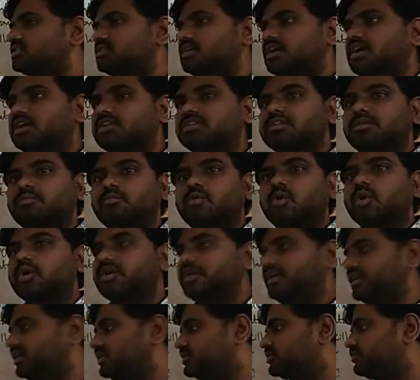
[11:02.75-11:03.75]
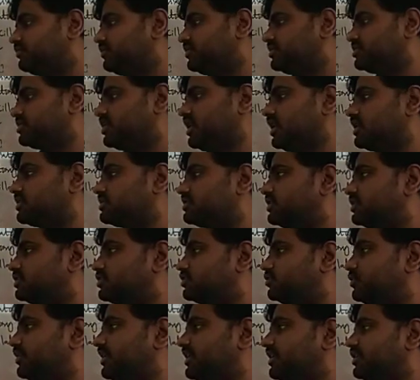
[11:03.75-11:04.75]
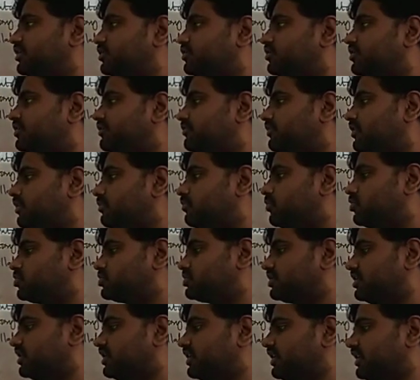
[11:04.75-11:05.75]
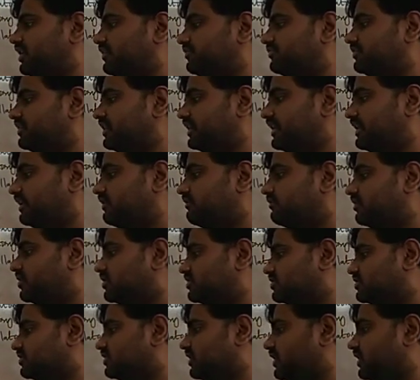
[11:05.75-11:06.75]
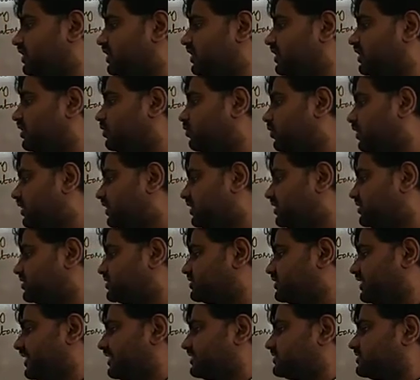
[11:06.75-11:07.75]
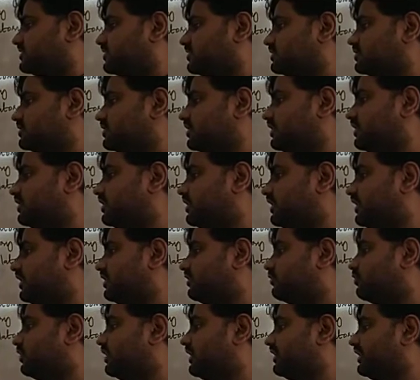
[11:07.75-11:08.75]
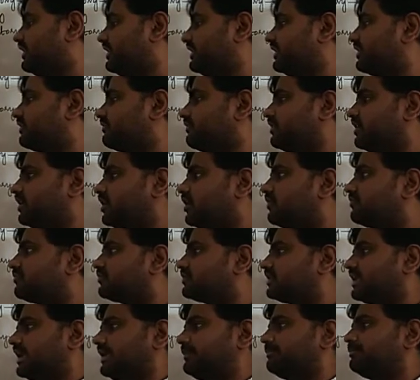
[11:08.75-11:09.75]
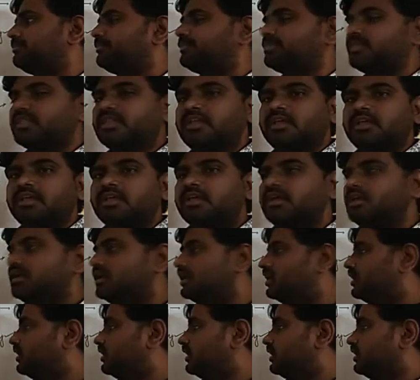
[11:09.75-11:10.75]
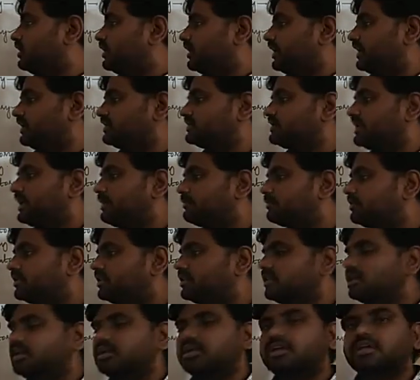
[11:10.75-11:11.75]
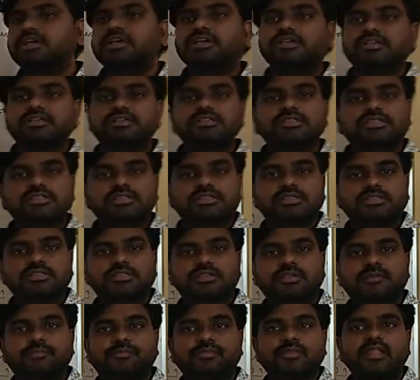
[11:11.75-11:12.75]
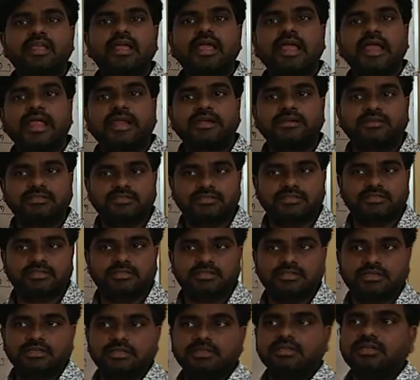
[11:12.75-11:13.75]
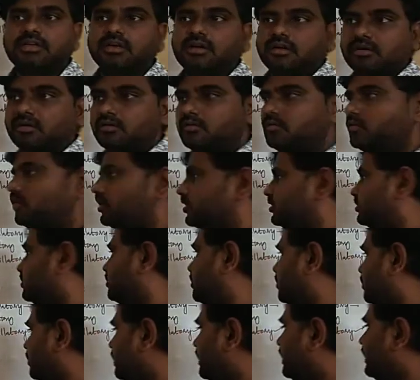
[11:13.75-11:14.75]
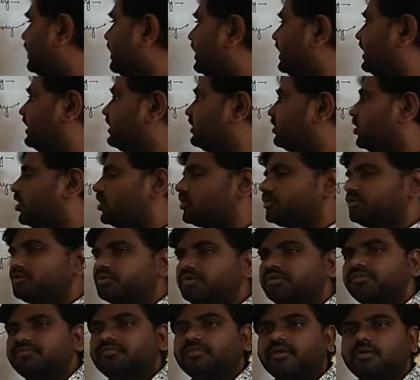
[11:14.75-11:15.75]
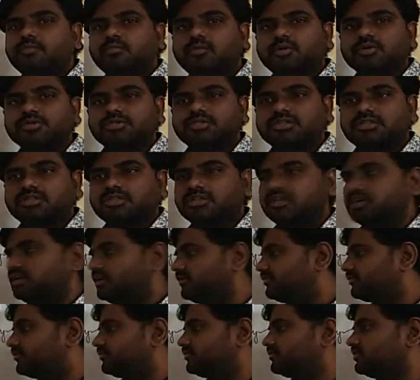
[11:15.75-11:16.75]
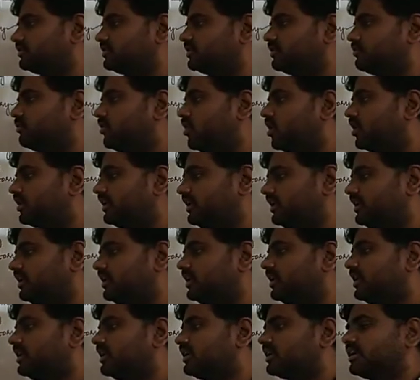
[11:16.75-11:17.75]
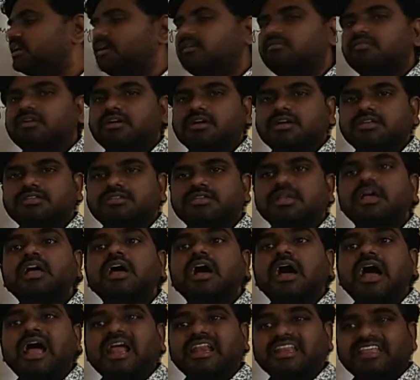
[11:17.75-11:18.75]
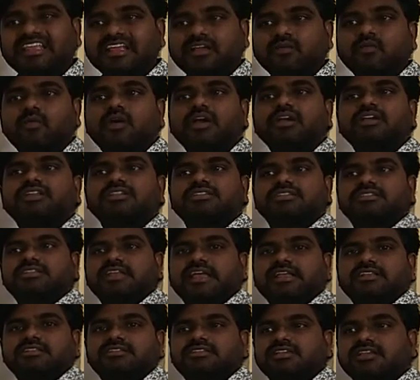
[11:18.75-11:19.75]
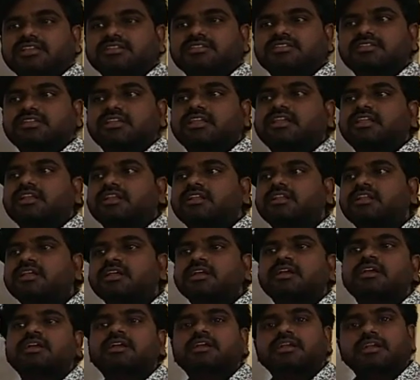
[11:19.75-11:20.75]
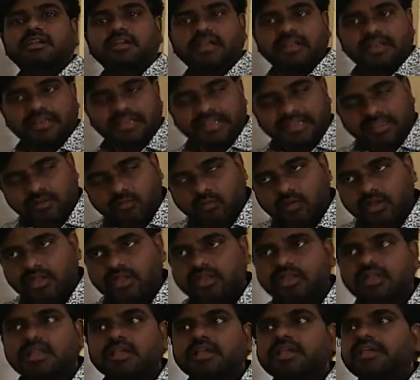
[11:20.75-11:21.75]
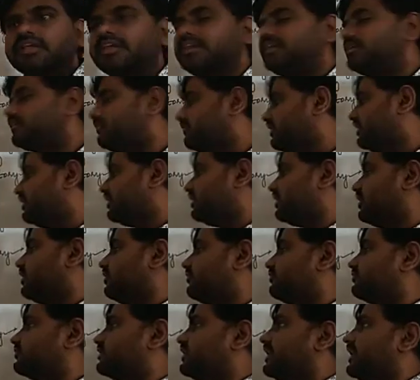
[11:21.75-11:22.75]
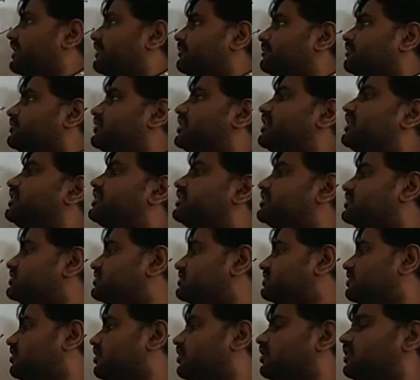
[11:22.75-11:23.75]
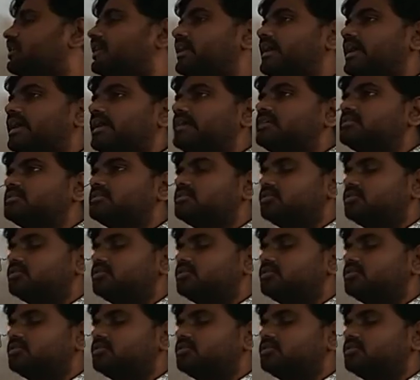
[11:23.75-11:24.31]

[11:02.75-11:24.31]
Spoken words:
are the bodies which are said to be in uniform motion if they covers the equal distances in equal interval of time. Example is hands in your wall clock. And non-uniform motion, if the body covers unequal distances in an equal interval of time, then it is called as